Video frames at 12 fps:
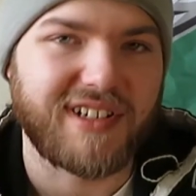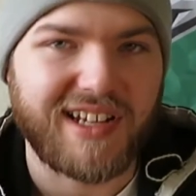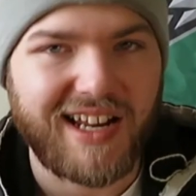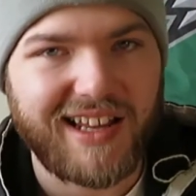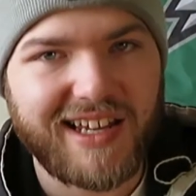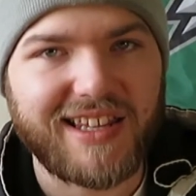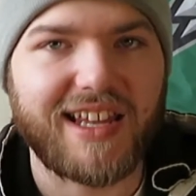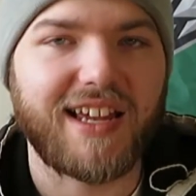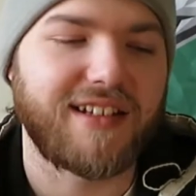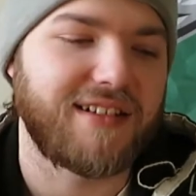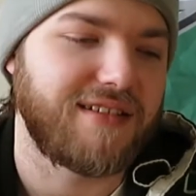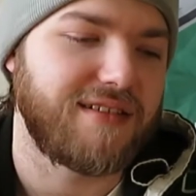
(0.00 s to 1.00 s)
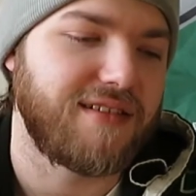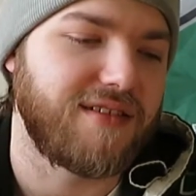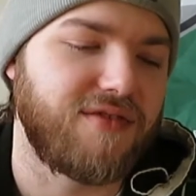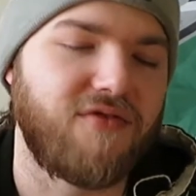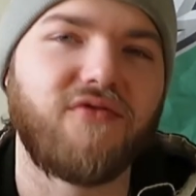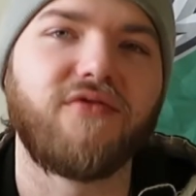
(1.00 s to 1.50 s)
I like that.
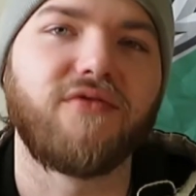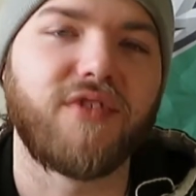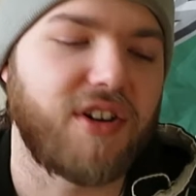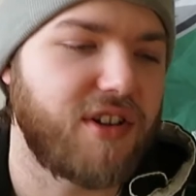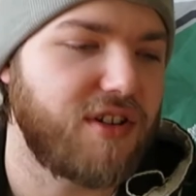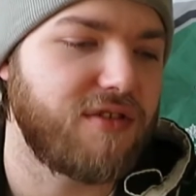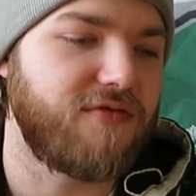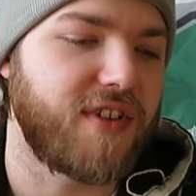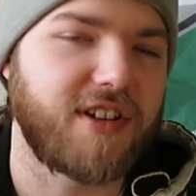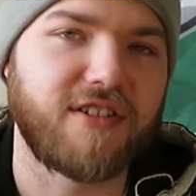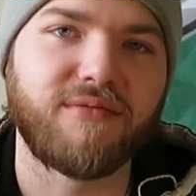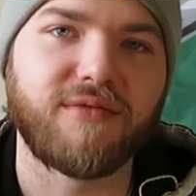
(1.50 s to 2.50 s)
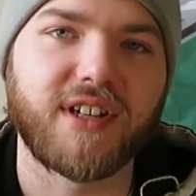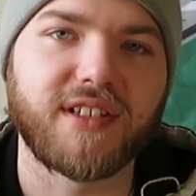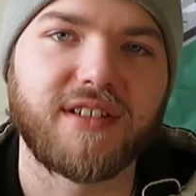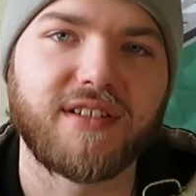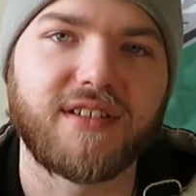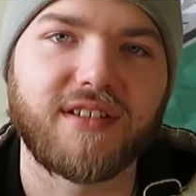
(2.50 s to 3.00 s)
Very good veteran
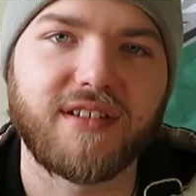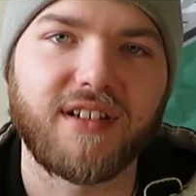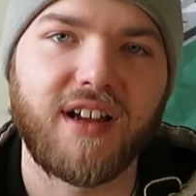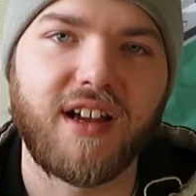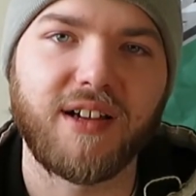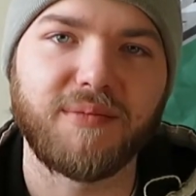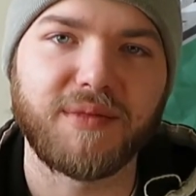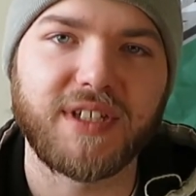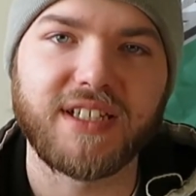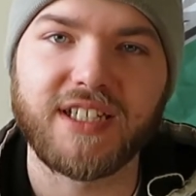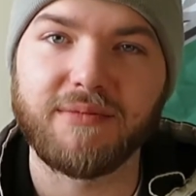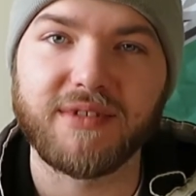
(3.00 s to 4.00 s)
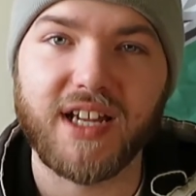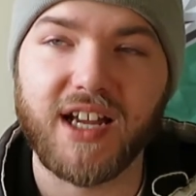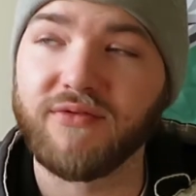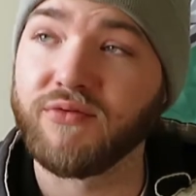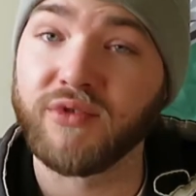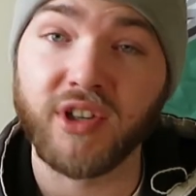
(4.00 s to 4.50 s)
presence. He seems to
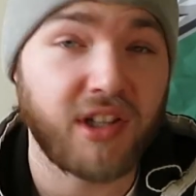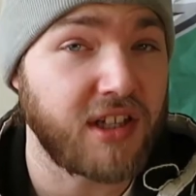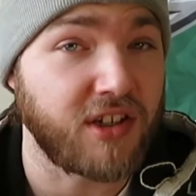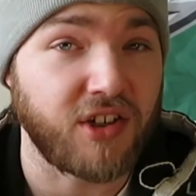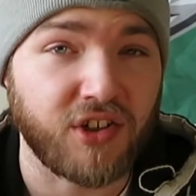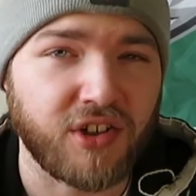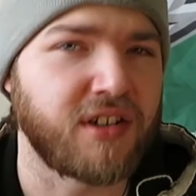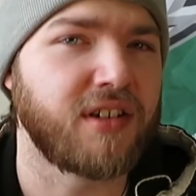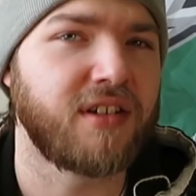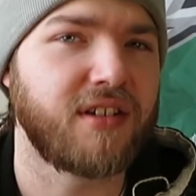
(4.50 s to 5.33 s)
have really good